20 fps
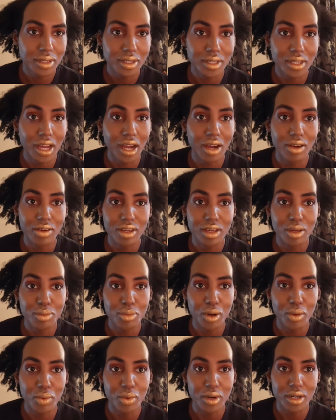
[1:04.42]
y'all keep
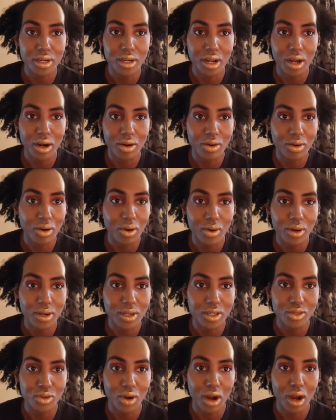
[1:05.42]
up with the darn
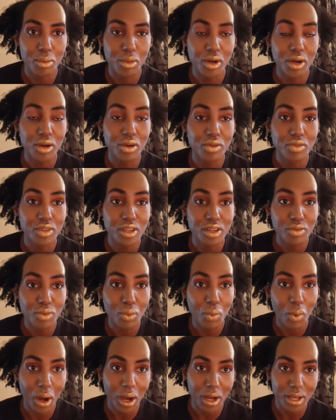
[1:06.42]
going drama of Diva
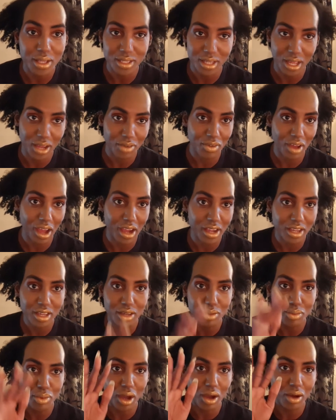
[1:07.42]
Juan's life. I
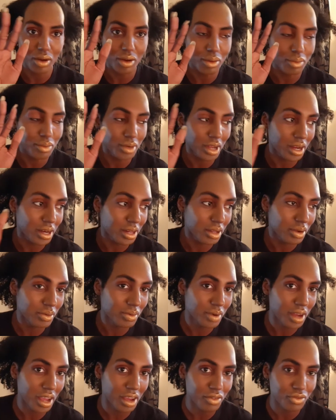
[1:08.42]
keep y'all updated
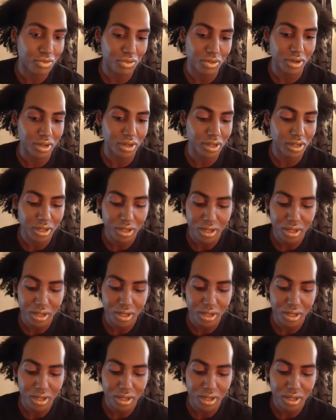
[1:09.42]
on that front.